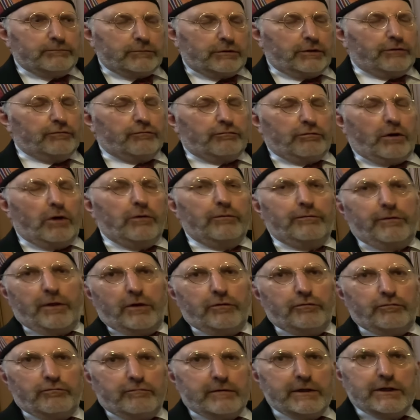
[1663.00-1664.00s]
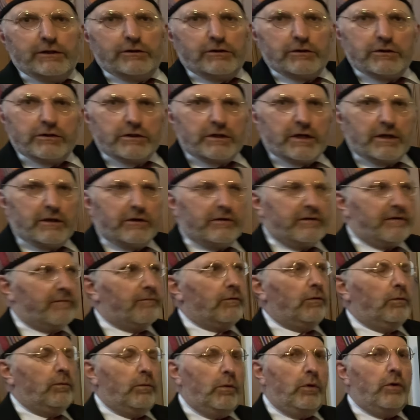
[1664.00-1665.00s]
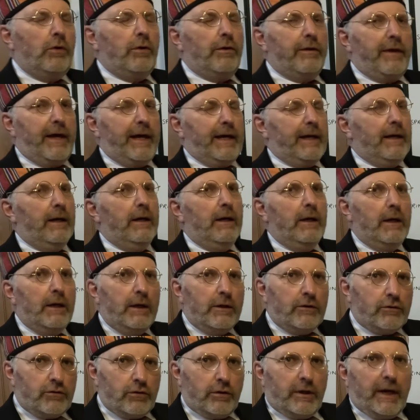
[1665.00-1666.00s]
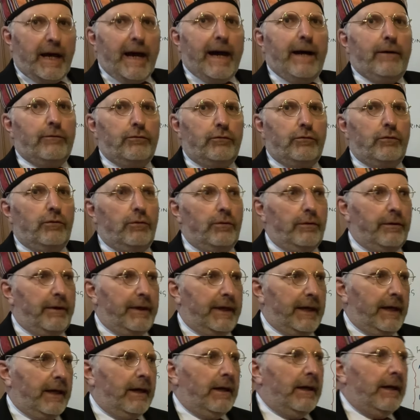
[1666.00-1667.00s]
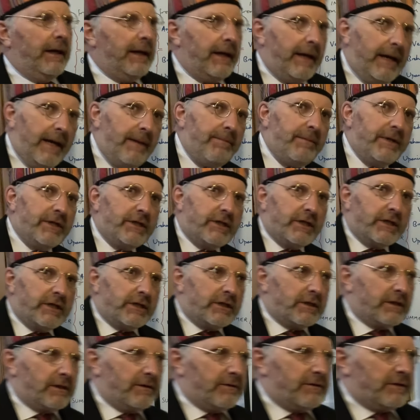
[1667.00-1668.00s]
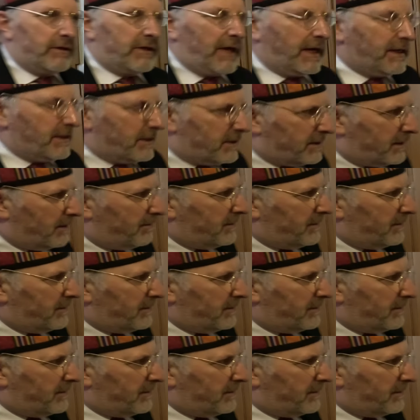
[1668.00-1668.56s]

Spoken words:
controlled those regions in the Civil War. They took out all the images, the saints'